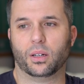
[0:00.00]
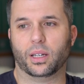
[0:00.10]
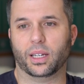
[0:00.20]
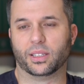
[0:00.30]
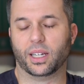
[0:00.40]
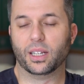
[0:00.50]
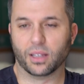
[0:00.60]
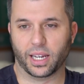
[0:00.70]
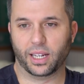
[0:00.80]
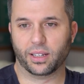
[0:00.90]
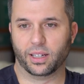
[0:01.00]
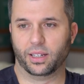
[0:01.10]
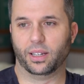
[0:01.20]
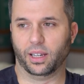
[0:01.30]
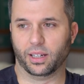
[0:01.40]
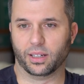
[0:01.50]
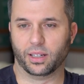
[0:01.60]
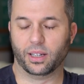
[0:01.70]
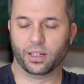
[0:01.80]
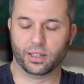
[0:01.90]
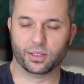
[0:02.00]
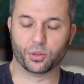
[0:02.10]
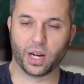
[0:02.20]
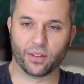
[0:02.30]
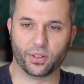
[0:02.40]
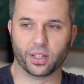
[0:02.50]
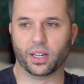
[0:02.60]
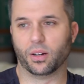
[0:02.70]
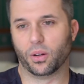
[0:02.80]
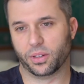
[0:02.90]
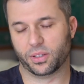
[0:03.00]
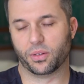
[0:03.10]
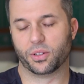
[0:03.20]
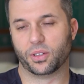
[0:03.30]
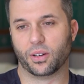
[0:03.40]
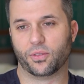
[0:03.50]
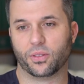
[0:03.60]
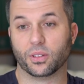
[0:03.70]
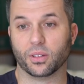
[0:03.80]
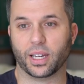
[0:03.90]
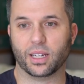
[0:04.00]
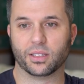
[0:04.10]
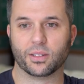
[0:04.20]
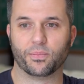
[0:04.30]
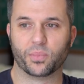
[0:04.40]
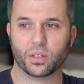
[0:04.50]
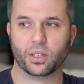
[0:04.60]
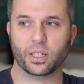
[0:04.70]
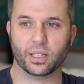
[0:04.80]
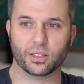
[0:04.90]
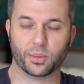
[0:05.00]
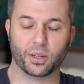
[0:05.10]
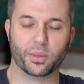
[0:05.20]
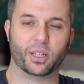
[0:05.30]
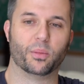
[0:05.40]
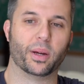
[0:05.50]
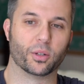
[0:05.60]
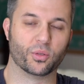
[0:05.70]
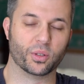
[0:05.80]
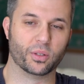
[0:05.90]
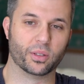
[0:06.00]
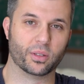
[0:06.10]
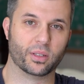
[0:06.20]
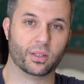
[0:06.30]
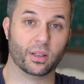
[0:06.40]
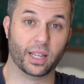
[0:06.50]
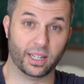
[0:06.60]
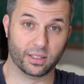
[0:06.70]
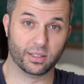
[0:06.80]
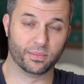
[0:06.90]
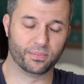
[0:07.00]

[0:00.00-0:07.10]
it's getting late and traffic and all this other stuff, delays. He ends up coming into Bakersfield late.